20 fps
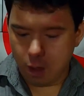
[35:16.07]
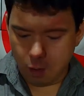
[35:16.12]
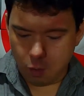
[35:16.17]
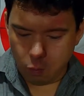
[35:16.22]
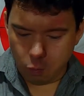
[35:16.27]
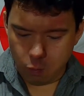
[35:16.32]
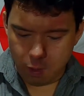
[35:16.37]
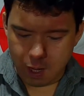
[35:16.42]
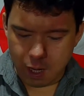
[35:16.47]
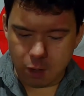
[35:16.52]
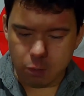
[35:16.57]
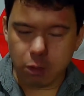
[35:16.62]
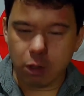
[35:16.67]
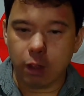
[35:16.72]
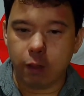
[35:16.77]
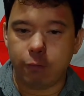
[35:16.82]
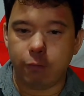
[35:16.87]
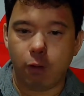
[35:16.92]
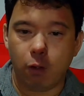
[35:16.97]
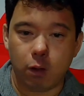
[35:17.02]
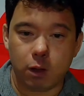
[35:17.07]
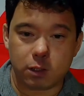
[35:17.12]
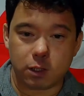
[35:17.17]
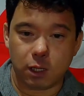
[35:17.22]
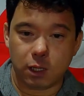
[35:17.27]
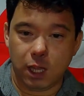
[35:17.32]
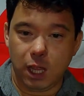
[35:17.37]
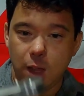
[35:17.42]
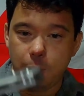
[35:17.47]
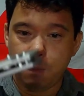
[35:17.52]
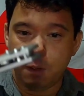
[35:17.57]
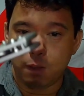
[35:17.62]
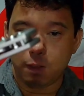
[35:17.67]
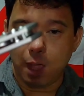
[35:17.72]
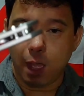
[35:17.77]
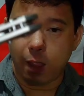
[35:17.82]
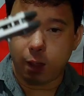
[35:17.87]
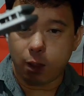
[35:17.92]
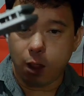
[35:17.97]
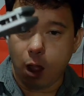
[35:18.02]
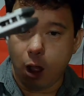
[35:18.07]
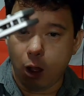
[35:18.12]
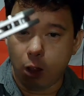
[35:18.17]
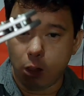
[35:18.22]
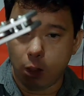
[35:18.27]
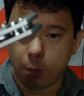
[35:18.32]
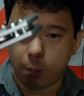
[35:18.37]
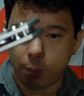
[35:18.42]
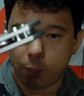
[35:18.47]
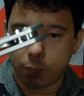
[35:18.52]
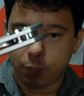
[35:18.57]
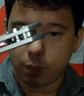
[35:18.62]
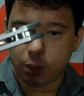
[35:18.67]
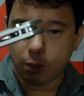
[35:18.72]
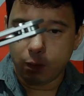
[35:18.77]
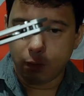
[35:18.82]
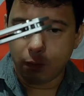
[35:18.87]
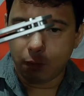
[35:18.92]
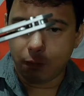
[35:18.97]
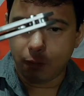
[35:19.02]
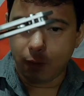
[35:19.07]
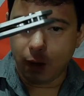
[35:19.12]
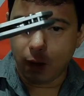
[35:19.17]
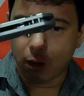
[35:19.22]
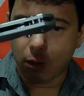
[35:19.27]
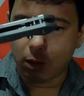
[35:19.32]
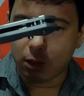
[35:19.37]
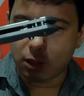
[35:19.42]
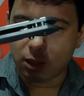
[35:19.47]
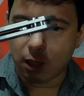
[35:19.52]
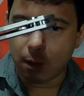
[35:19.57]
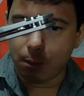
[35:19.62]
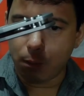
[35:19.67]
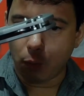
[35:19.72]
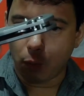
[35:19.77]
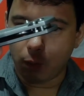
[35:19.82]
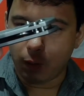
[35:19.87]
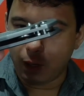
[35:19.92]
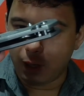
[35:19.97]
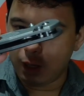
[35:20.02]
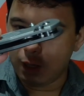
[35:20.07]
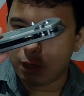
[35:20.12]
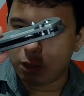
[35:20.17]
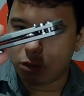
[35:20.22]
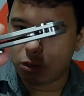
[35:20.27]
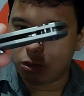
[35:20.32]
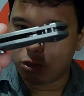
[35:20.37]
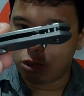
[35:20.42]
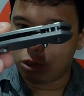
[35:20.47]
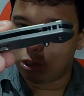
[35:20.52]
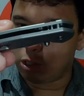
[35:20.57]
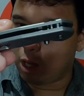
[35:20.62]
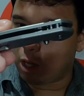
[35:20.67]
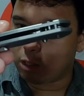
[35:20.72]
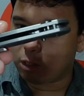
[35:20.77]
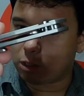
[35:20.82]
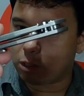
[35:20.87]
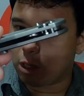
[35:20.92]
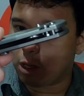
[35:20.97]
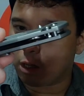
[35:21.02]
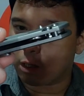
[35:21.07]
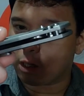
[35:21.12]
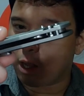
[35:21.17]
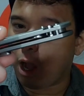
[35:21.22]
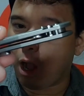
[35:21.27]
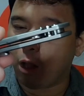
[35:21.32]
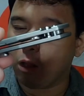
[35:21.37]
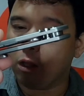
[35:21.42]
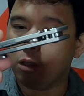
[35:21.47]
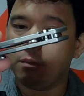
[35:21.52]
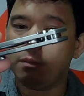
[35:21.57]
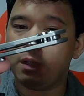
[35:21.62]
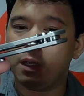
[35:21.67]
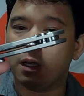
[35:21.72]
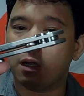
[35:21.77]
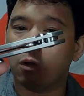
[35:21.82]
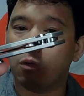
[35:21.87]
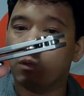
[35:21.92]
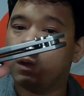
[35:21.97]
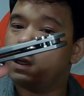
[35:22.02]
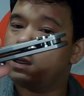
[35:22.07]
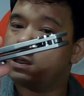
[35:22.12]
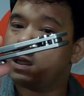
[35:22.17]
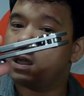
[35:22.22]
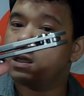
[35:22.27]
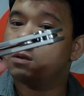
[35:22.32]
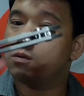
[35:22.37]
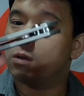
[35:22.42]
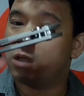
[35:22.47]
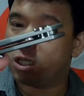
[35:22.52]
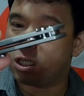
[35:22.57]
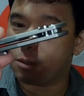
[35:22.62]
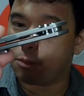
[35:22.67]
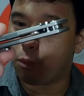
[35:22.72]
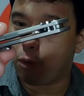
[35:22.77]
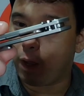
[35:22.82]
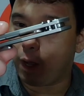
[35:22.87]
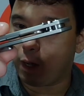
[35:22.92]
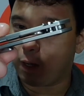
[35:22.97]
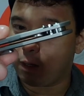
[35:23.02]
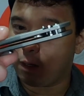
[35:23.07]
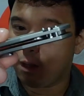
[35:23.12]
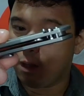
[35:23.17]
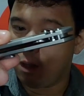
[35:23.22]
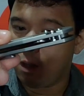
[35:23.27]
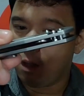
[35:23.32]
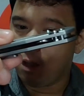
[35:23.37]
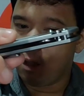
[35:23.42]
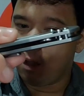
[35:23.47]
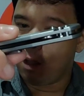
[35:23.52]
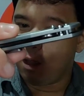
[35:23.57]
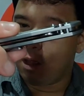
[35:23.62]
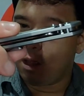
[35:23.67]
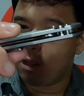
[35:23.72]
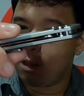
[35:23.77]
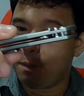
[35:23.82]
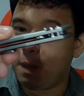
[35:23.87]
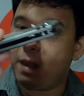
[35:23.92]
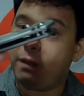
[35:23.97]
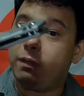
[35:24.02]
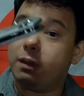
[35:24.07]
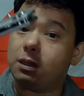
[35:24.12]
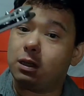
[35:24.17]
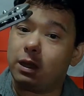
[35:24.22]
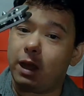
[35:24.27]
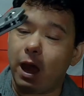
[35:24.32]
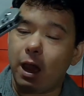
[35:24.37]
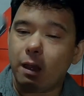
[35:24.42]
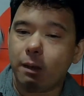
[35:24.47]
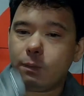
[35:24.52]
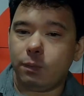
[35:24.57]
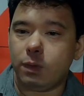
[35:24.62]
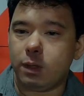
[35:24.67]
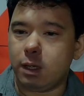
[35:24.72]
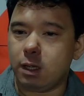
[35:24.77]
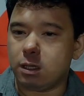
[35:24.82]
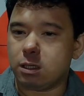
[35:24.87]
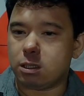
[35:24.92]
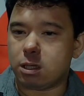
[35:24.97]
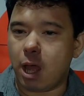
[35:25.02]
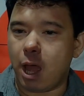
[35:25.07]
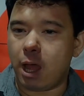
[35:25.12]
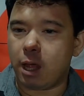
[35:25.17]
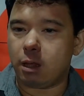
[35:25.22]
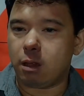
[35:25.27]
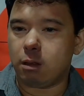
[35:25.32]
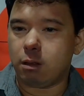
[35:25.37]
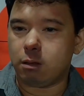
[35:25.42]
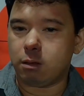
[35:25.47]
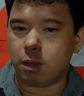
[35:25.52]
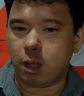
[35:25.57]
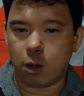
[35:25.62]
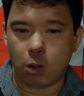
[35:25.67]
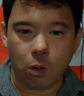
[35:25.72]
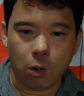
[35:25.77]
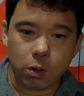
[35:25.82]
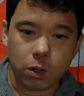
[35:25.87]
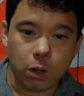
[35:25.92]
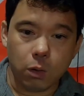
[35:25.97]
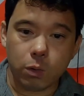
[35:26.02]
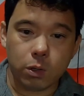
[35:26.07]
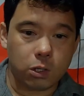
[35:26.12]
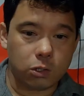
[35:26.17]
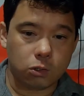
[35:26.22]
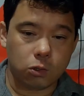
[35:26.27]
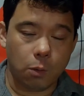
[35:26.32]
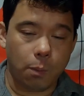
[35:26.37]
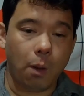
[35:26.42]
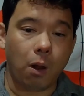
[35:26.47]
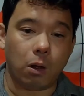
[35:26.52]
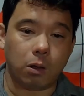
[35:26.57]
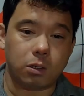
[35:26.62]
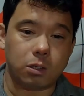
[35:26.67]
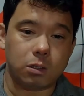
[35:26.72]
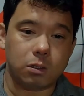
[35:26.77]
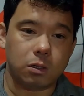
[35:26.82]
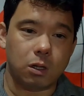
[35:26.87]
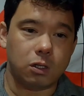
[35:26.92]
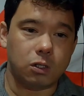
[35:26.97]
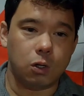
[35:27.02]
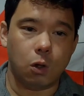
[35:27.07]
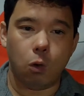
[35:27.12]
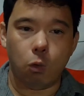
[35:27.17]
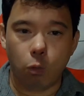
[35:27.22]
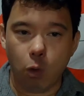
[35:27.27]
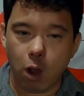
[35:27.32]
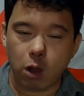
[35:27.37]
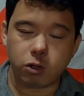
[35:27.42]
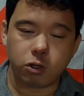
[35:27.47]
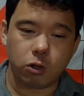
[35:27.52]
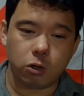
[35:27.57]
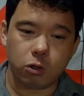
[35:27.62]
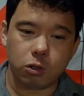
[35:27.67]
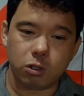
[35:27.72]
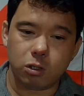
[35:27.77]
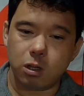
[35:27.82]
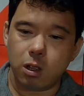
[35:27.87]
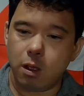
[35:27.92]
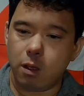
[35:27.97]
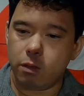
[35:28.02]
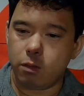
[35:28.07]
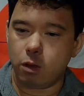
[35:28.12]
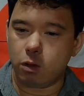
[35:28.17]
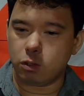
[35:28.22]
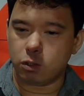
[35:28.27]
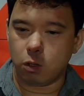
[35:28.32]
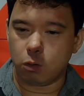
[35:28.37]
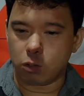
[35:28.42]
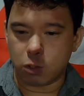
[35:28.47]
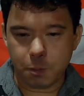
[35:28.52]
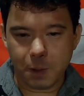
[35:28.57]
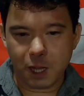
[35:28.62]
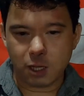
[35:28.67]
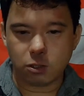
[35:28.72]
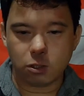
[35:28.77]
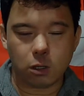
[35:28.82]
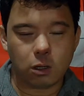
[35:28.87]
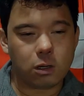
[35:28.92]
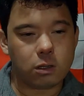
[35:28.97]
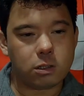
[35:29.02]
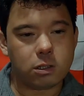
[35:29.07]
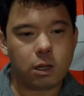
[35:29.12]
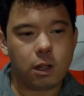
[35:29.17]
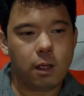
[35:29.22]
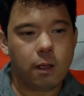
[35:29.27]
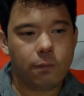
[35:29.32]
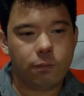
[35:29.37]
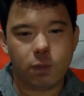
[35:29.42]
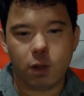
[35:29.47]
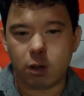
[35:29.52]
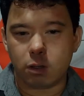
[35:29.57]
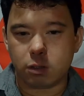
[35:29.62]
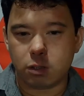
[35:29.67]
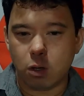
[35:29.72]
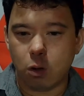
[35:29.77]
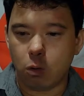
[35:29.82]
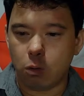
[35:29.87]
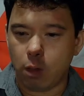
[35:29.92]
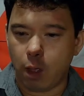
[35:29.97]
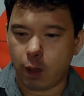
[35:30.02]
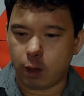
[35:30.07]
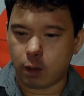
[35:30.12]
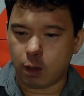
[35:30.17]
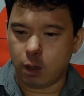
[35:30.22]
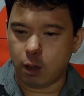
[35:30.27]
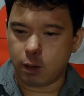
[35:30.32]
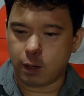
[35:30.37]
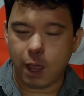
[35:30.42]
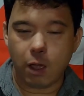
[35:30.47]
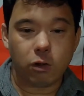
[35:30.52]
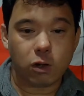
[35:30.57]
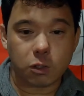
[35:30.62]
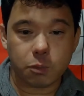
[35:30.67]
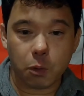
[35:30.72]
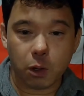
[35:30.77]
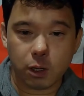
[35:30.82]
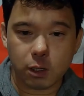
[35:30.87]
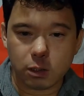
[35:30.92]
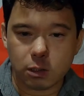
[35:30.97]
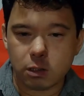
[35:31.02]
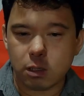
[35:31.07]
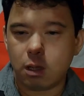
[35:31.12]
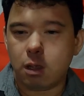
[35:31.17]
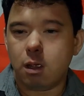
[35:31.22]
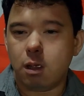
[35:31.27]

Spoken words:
We really focus on keeping that column very simple. It is just a column in a recess with a spring. The benefit to that is that there are no additional parts. There's no washers. There's no spacers. There's no like counter springs.